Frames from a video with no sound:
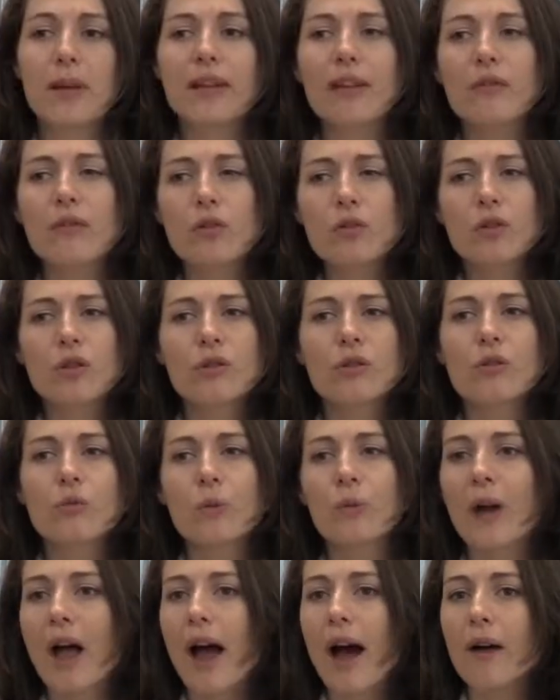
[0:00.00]
many of those
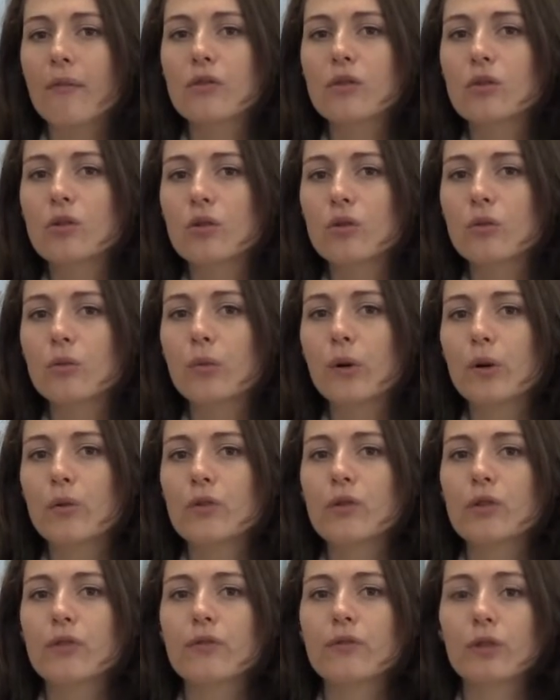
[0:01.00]
students won't have to do a
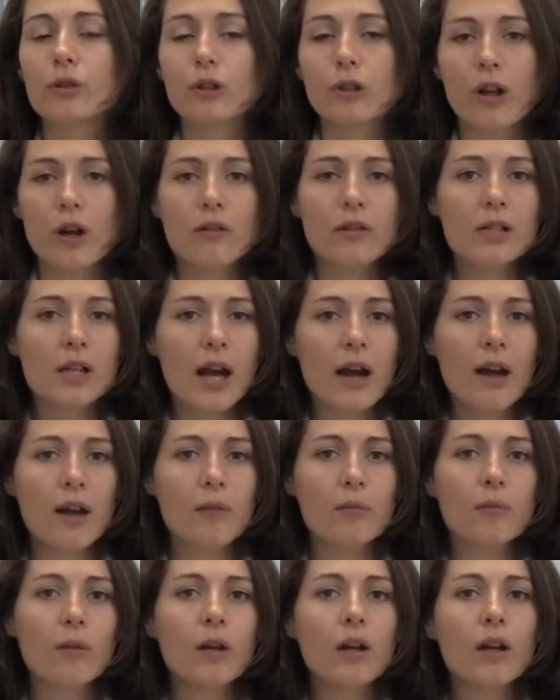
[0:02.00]
poster for a long
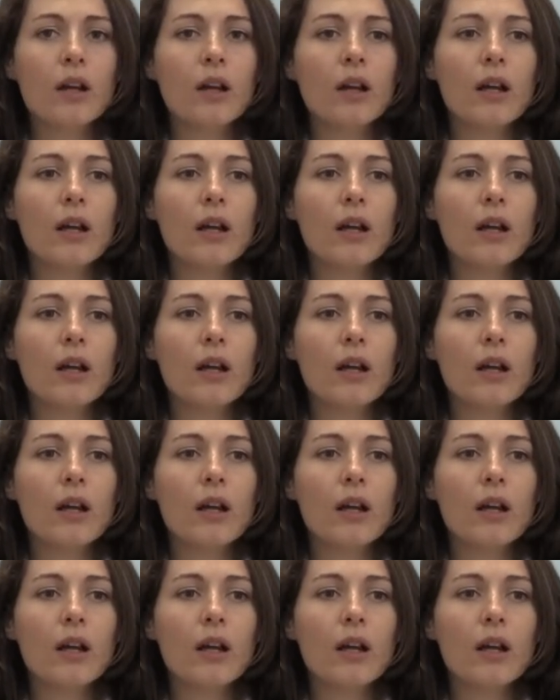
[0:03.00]
time